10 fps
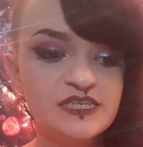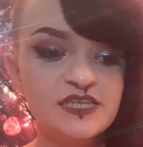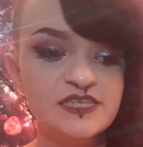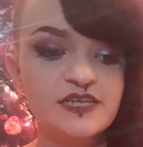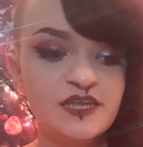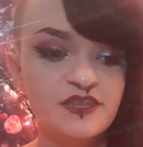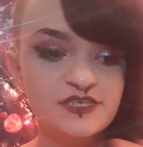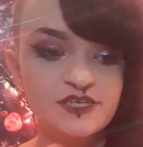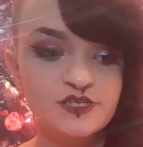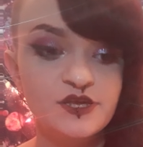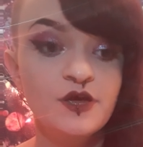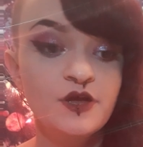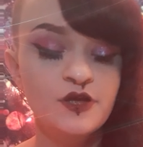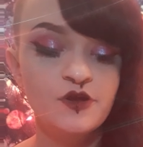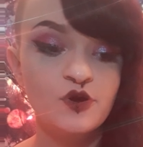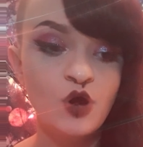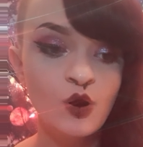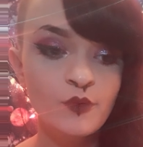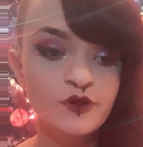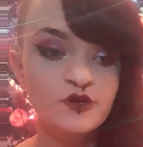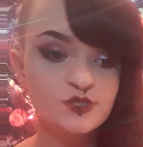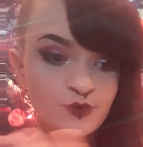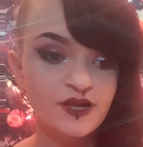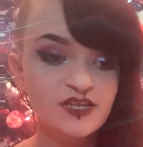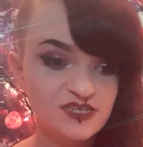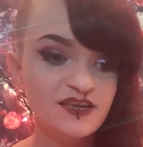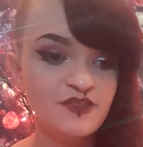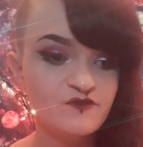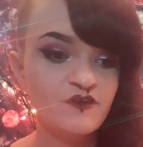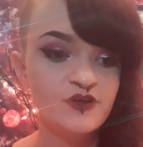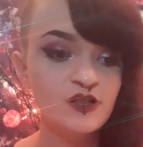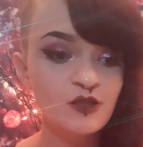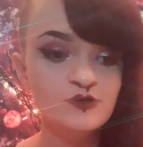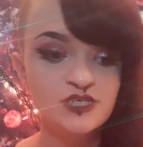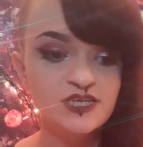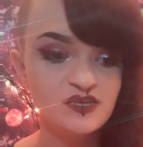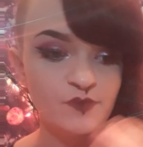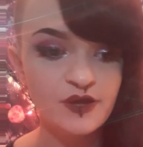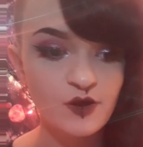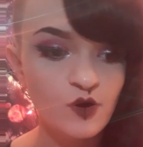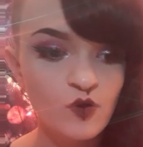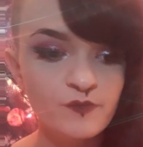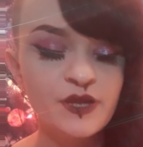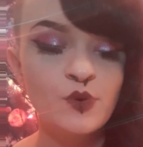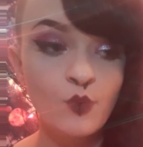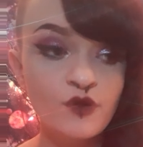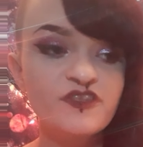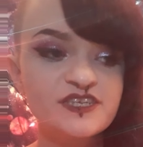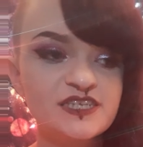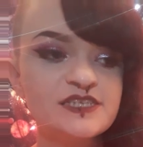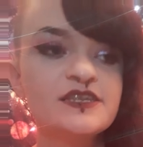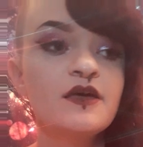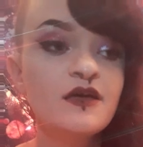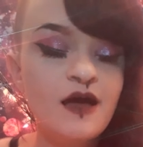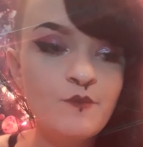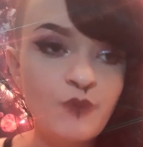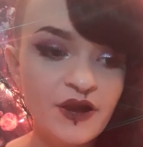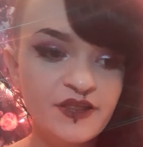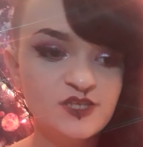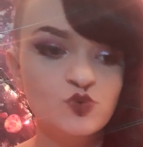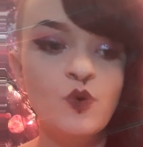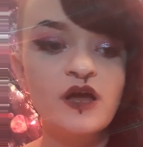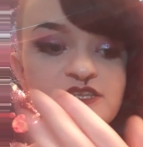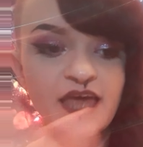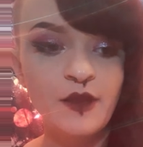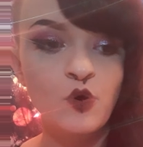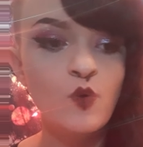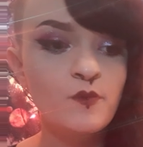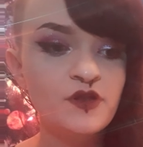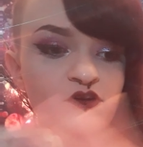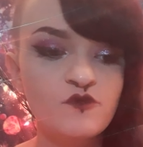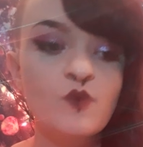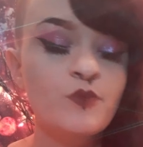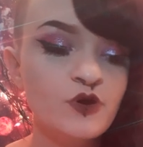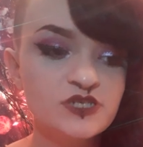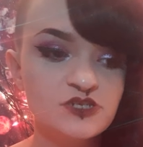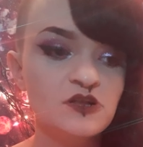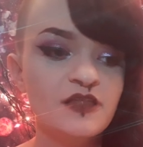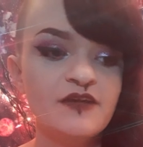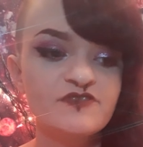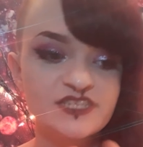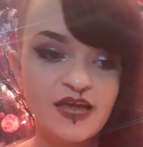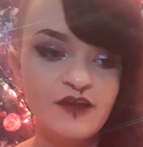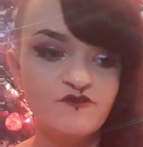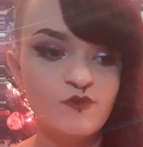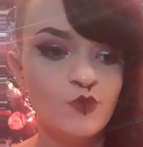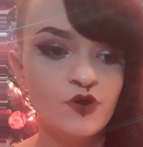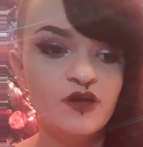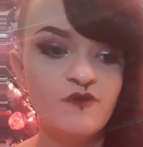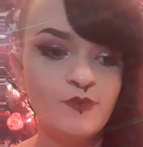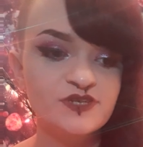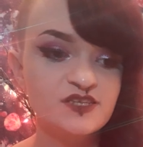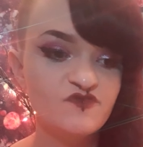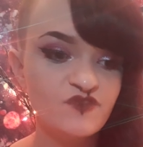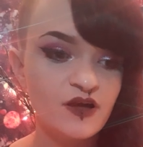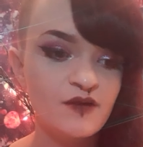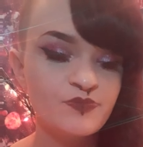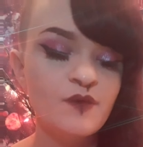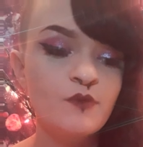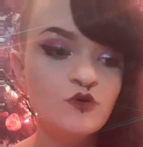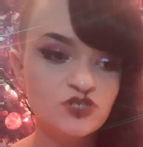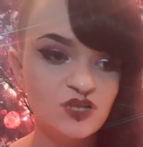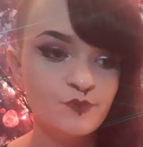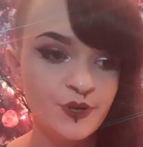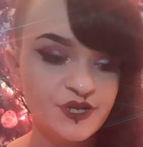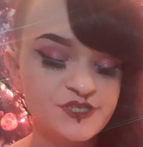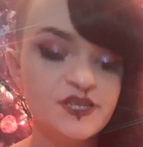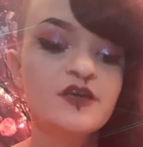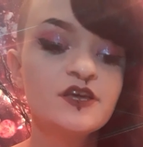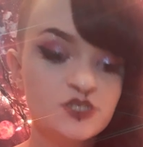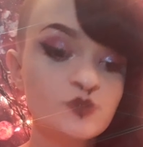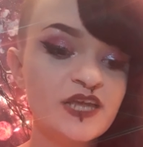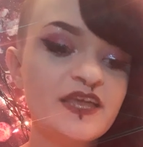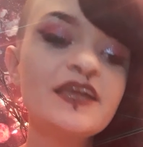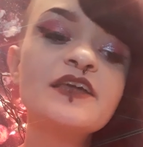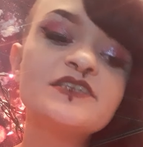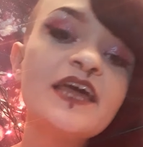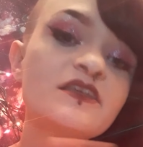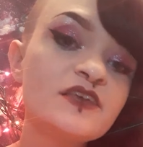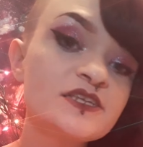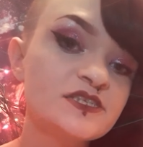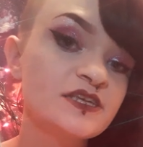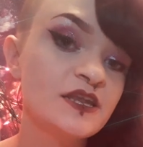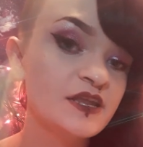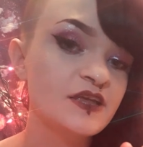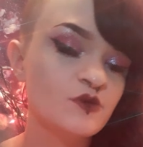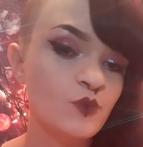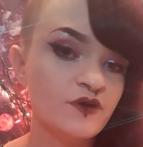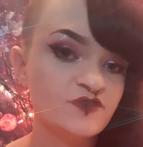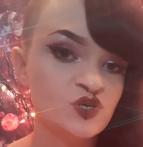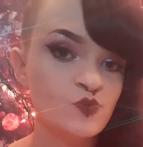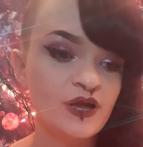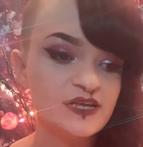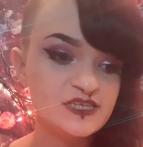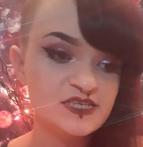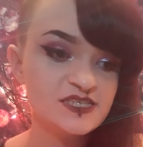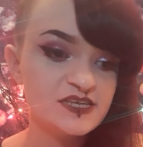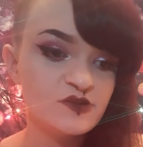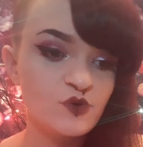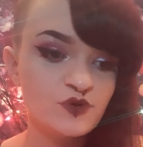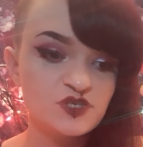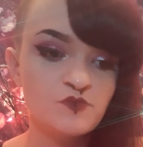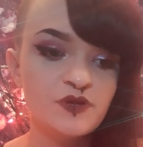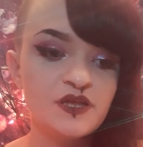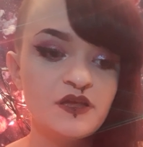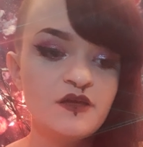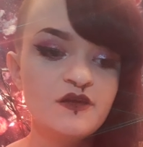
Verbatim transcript: in the sense that this is your coworkers working together very closely to make a goal meet, or this is abundance-wise at home in your own personal life. Aside from work, it represents um, emotional abundance. So take take this in either one of two ways. This is either going to be,